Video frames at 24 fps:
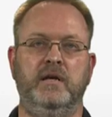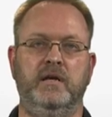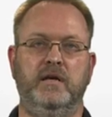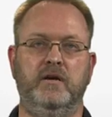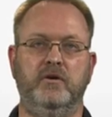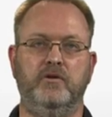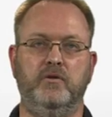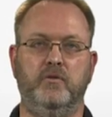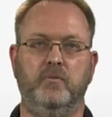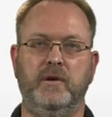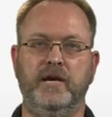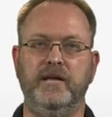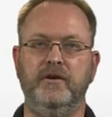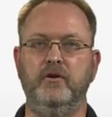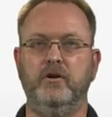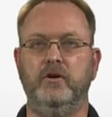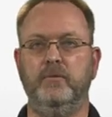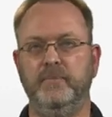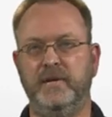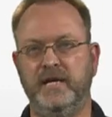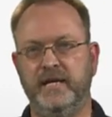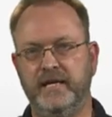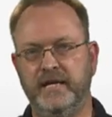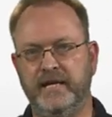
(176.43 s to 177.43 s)
Now the 1
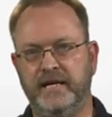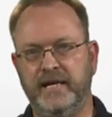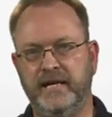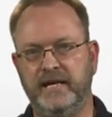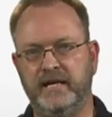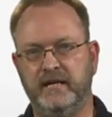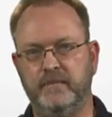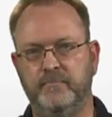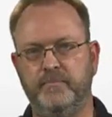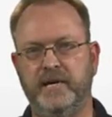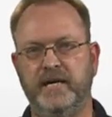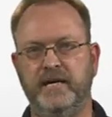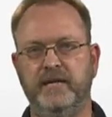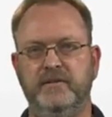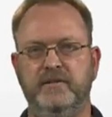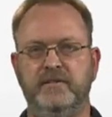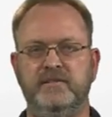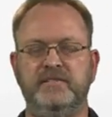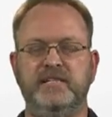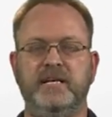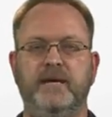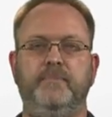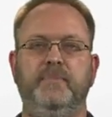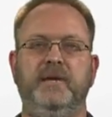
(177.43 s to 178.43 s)
norm, indicated by the
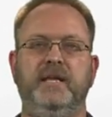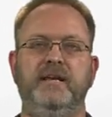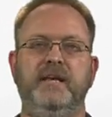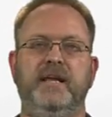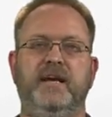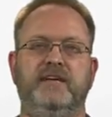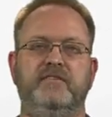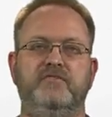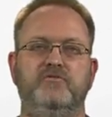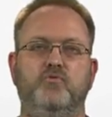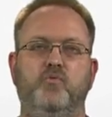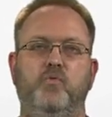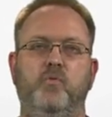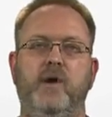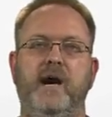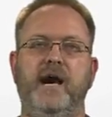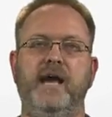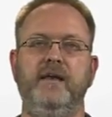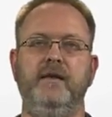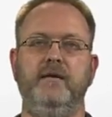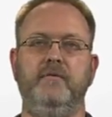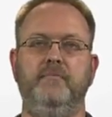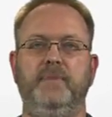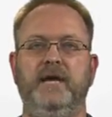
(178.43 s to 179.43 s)
subindex
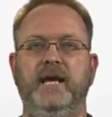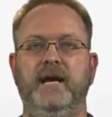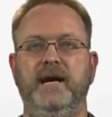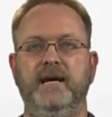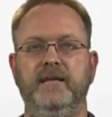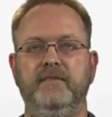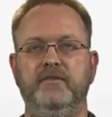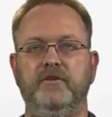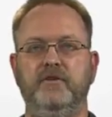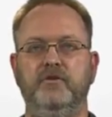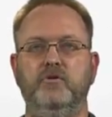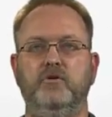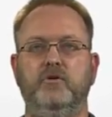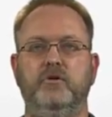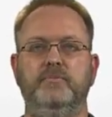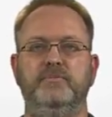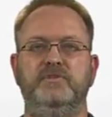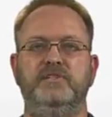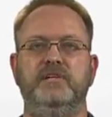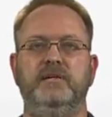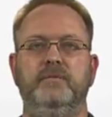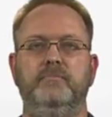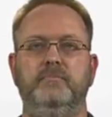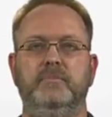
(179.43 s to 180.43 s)
1 behind the norm
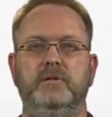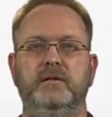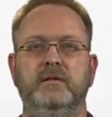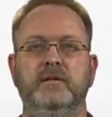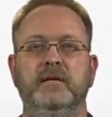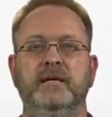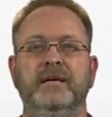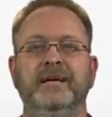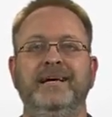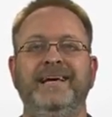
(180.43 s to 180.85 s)
symbol,